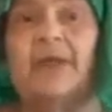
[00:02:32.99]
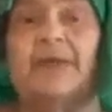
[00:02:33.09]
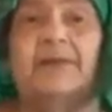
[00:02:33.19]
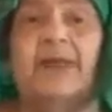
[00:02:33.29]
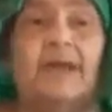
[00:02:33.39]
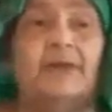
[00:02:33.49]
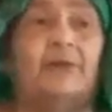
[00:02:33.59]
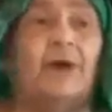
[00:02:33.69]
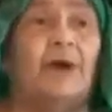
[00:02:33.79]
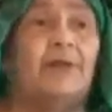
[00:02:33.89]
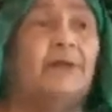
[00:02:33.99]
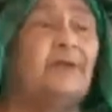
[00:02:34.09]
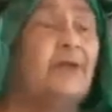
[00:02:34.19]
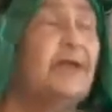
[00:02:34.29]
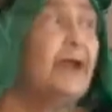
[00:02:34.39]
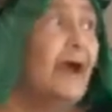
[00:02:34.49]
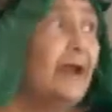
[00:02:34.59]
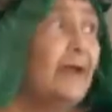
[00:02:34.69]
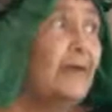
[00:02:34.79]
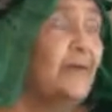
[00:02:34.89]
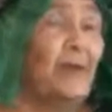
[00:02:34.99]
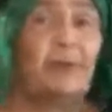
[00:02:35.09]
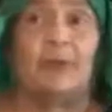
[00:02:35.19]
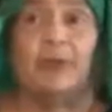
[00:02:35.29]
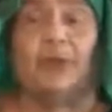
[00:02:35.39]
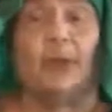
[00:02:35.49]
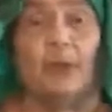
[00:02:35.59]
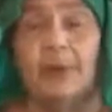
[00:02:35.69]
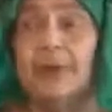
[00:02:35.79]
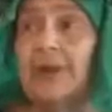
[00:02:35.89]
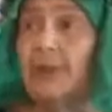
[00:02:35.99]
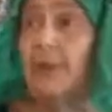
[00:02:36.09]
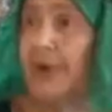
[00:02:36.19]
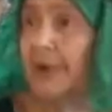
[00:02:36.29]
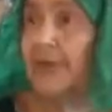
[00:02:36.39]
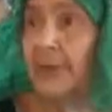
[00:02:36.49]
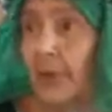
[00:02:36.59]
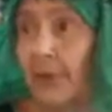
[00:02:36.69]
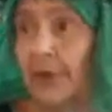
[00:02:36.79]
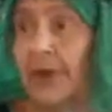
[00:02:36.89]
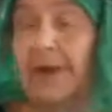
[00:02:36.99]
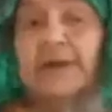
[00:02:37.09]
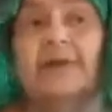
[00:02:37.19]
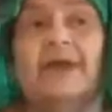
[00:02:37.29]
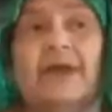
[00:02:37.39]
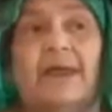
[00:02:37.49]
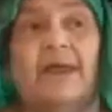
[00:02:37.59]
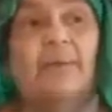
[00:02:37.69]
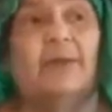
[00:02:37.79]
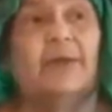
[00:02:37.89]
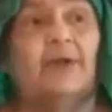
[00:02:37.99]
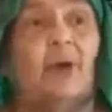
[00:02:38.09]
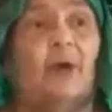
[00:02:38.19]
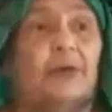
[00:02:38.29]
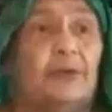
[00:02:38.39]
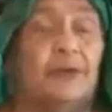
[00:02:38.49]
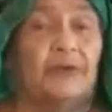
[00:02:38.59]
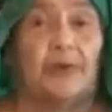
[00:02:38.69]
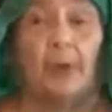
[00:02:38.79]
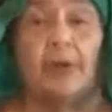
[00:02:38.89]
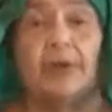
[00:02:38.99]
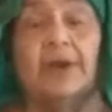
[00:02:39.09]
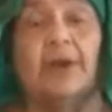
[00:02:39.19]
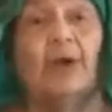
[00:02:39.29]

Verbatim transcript: At Nightcrawler she got except when the Horde did bring its own. And up in cold Nordskogen,